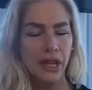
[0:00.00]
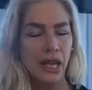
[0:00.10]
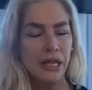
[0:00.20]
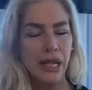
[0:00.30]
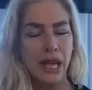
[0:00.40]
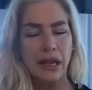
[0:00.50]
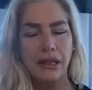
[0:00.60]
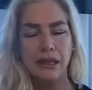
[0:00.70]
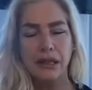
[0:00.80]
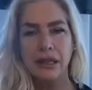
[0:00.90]
And
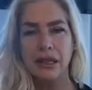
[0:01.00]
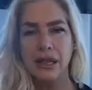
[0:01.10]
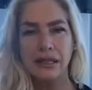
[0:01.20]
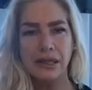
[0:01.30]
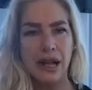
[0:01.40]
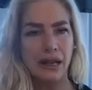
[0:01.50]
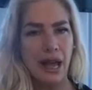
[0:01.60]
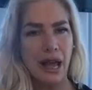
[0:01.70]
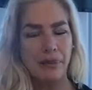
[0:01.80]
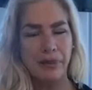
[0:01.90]
again, it's not going to
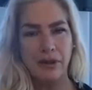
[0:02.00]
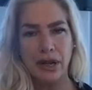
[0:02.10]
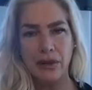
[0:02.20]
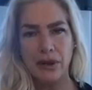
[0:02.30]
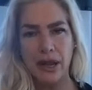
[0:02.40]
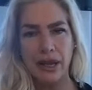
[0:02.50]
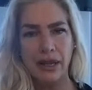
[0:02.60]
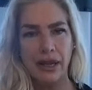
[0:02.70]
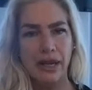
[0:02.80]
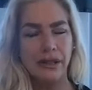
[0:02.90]
happen right
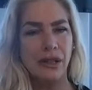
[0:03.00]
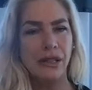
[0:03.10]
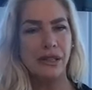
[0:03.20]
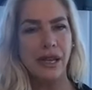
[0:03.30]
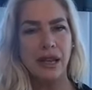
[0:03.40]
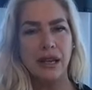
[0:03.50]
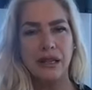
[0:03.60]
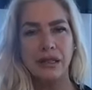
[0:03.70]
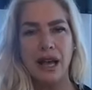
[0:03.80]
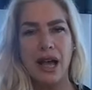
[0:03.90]
away. It's going to take
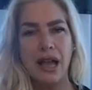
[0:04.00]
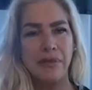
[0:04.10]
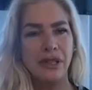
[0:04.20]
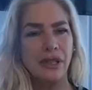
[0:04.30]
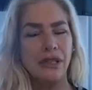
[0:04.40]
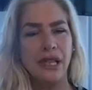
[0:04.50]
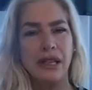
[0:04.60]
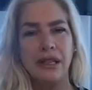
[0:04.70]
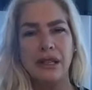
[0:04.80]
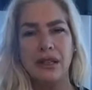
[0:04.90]
time. It's going to take
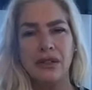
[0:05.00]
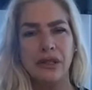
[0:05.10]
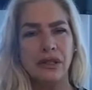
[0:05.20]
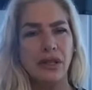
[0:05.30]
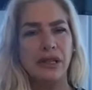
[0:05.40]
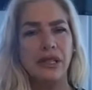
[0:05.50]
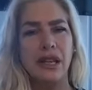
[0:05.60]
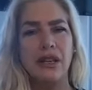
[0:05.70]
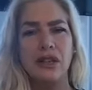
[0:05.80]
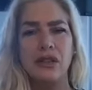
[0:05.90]
years. It's going to
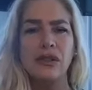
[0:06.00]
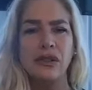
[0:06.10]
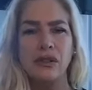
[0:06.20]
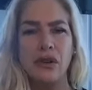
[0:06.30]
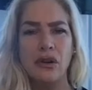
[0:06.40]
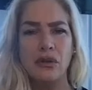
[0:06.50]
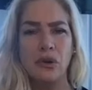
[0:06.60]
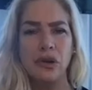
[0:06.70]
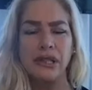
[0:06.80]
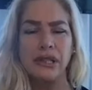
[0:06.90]
take you to do your own
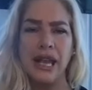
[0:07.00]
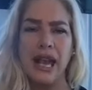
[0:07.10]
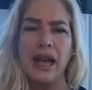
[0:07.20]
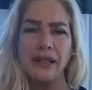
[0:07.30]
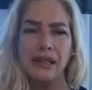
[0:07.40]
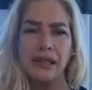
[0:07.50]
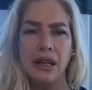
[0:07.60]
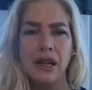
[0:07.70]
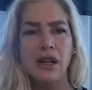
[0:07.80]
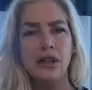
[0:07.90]
work to get
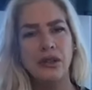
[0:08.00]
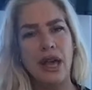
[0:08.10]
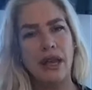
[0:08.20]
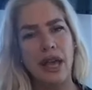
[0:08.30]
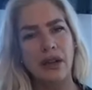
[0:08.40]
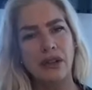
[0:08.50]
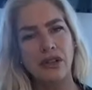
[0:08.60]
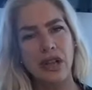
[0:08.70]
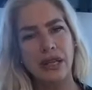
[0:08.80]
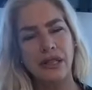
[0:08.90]
to that
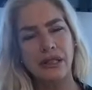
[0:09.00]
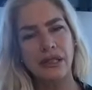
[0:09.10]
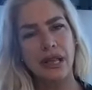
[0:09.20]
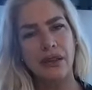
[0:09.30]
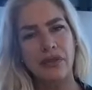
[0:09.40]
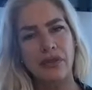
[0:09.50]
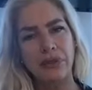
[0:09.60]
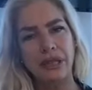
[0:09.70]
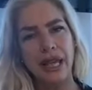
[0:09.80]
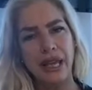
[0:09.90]
energetic, safe
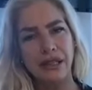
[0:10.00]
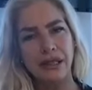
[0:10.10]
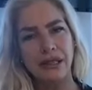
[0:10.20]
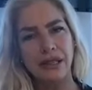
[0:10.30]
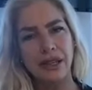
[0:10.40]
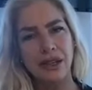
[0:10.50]
place.